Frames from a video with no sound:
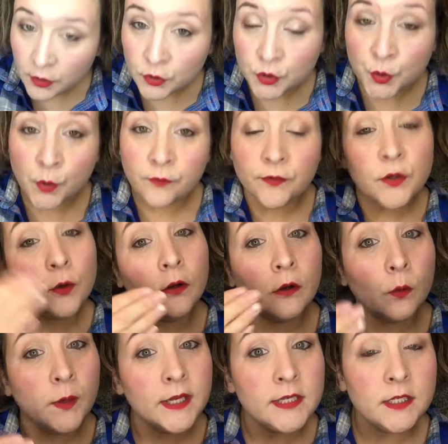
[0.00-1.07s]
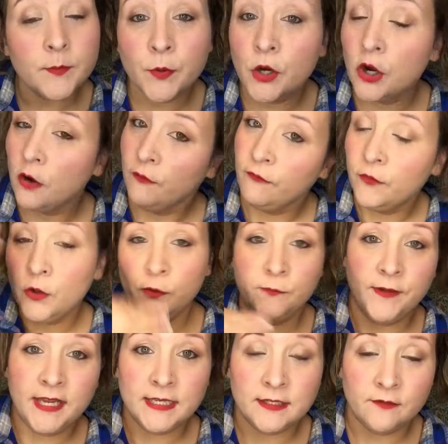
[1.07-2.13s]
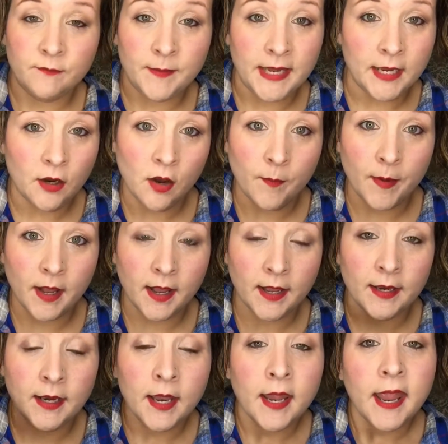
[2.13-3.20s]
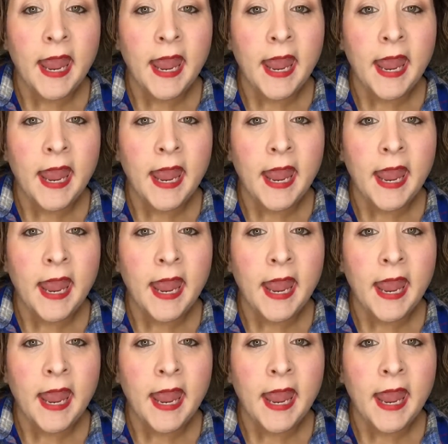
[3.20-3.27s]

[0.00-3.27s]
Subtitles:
So if you're going to put a full face of makeup on